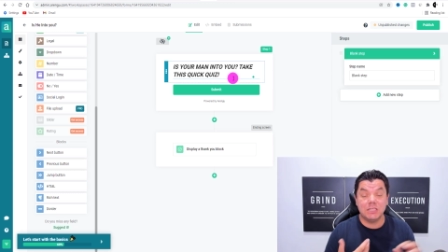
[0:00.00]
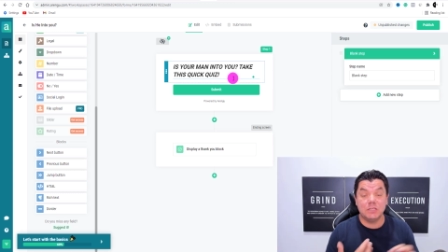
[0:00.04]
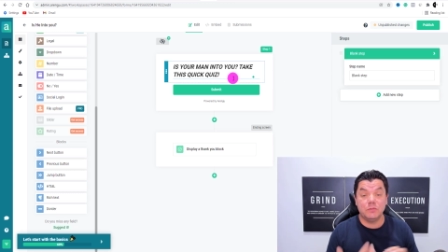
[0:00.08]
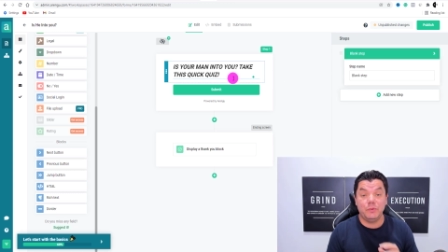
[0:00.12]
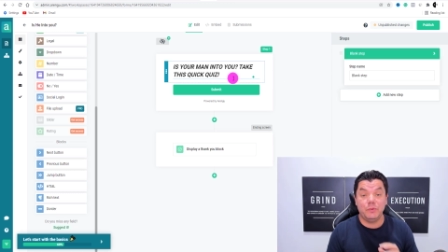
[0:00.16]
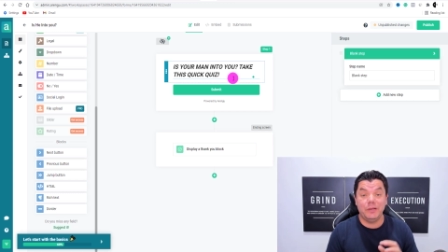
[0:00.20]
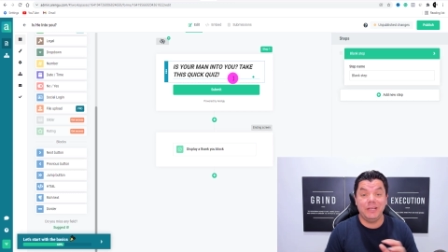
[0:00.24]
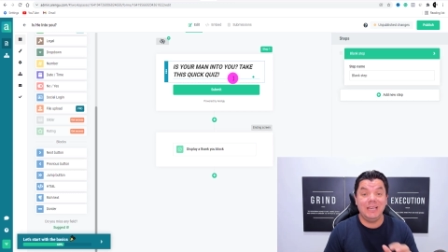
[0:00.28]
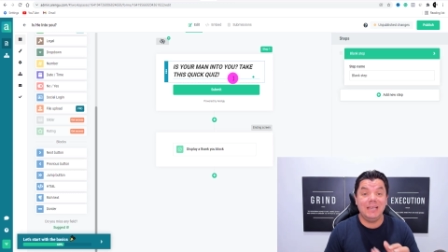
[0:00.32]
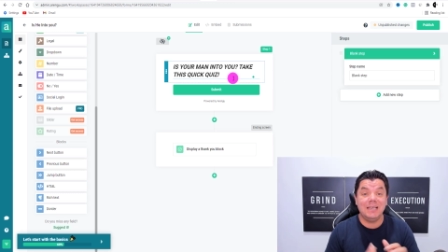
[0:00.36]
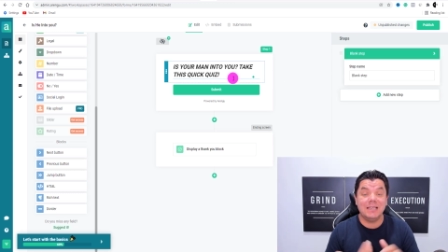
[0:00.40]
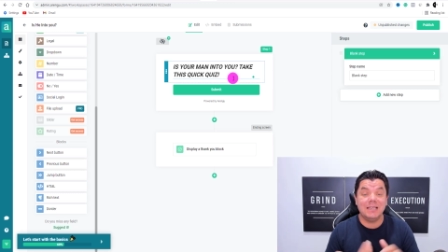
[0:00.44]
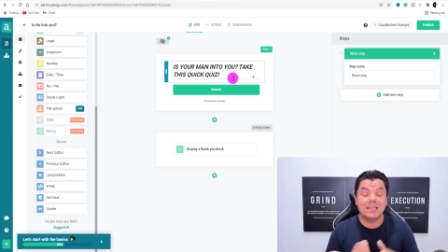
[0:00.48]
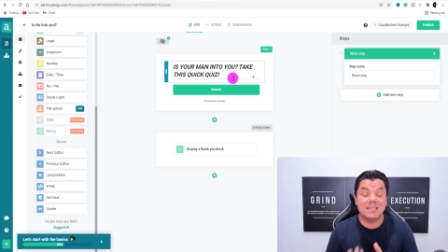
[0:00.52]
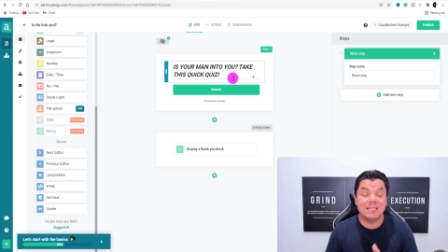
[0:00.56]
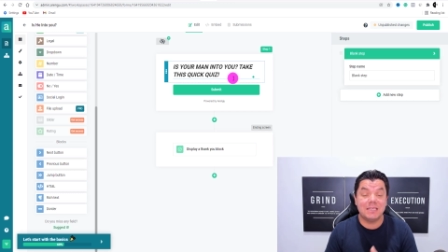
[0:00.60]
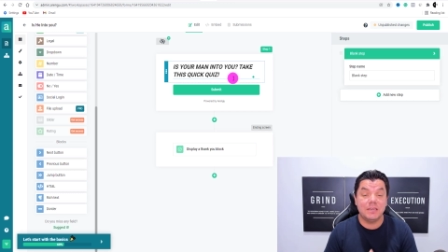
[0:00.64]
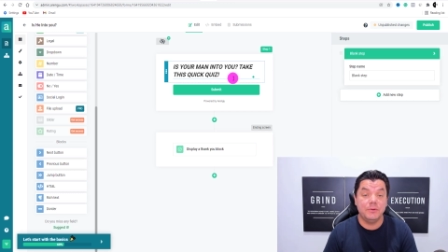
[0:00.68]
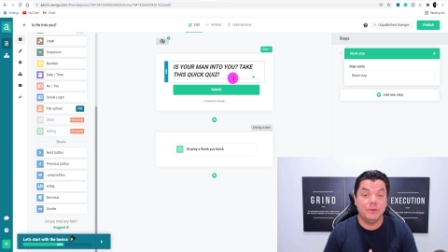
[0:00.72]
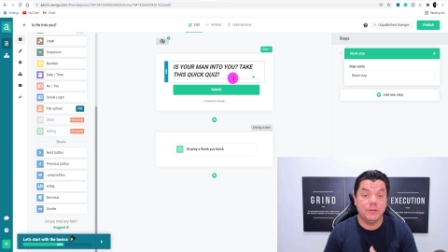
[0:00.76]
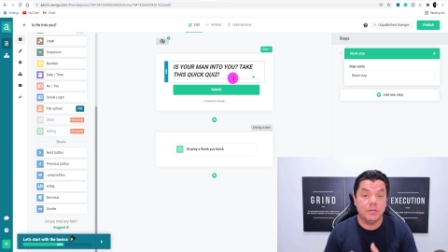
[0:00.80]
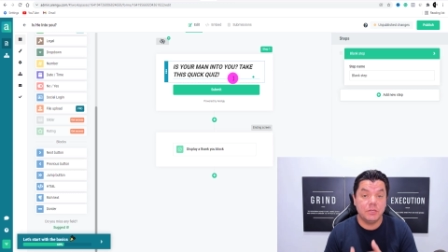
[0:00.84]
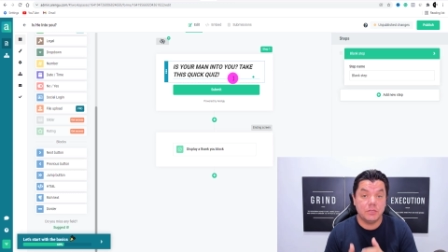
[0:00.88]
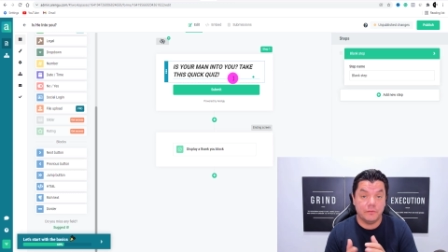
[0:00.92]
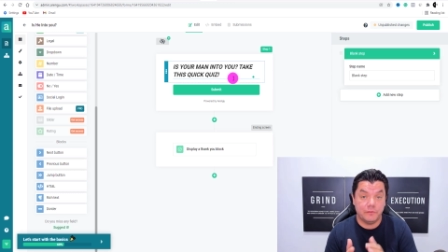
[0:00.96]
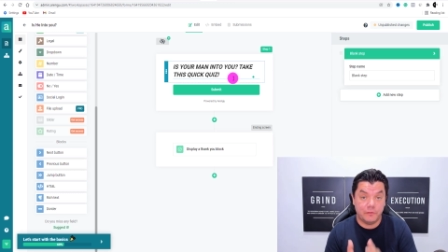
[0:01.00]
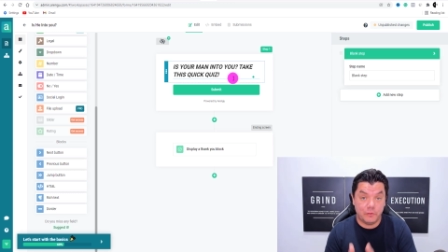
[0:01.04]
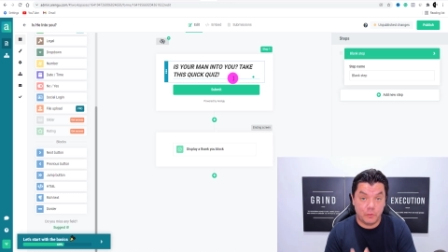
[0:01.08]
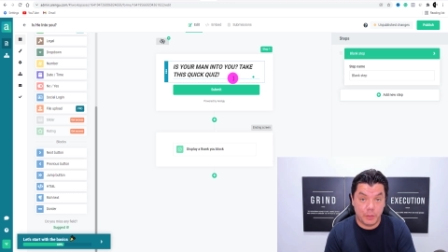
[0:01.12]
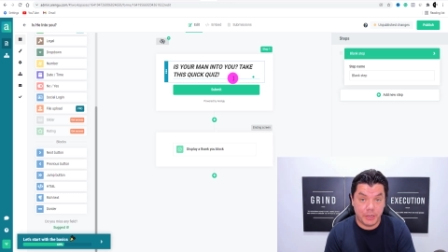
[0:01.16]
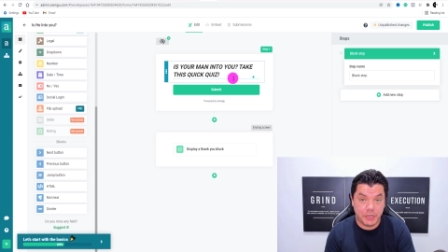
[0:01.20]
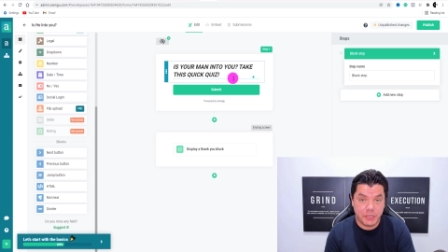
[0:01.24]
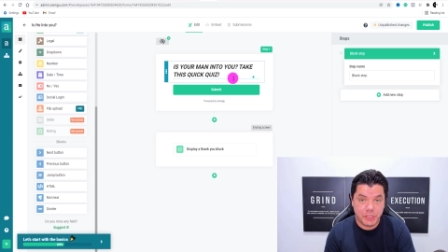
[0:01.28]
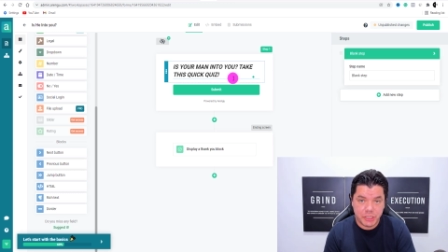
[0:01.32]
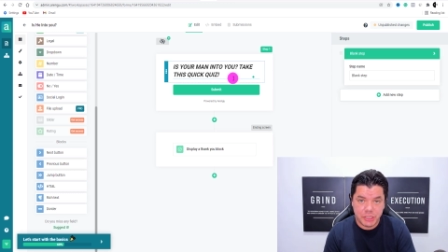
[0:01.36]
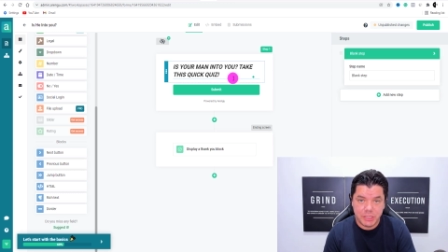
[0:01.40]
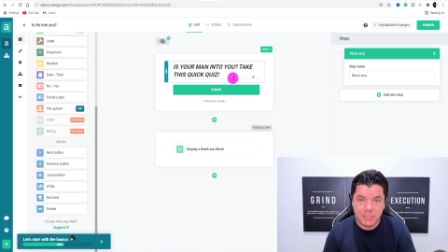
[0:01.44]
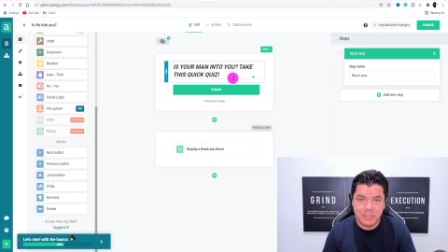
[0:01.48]
is we need a series of
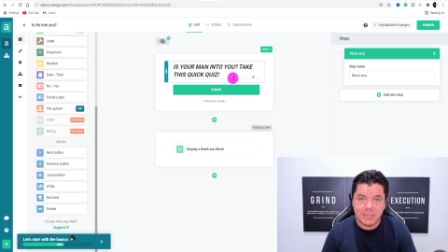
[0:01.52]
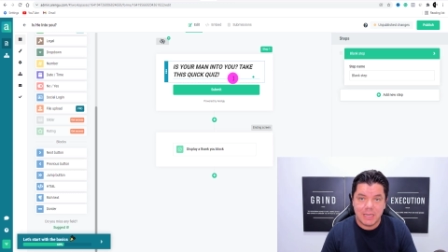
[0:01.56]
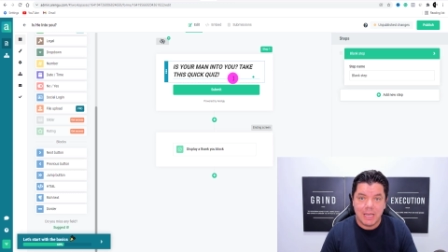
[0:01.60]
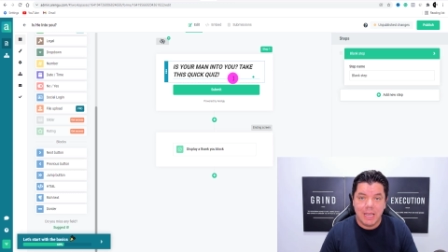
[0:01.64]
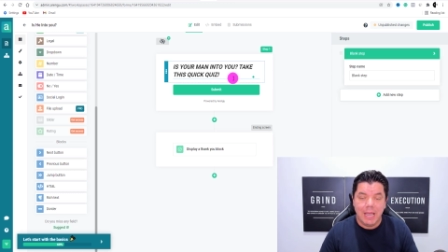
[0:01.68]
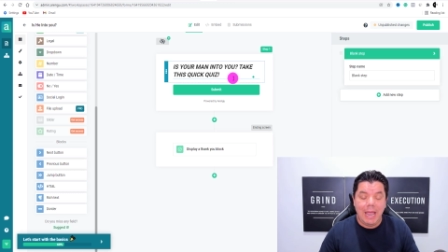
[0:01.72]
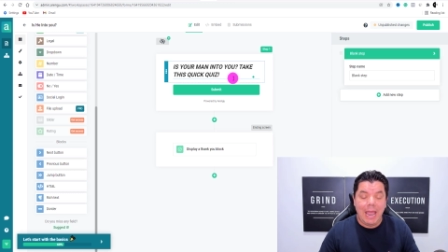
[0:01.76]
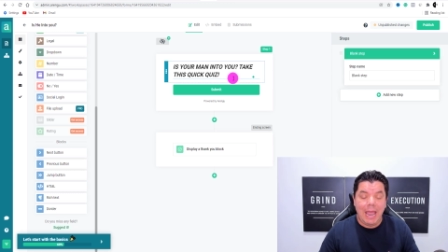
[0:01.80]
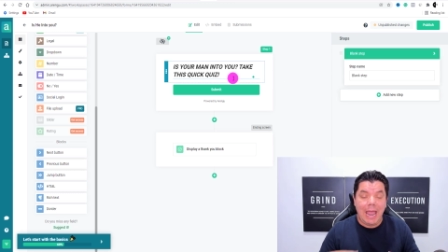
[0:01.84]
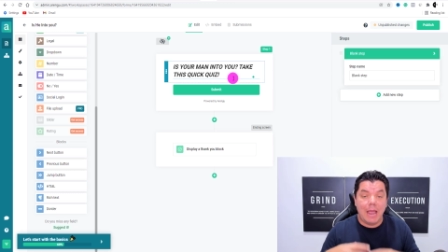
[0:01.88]
questions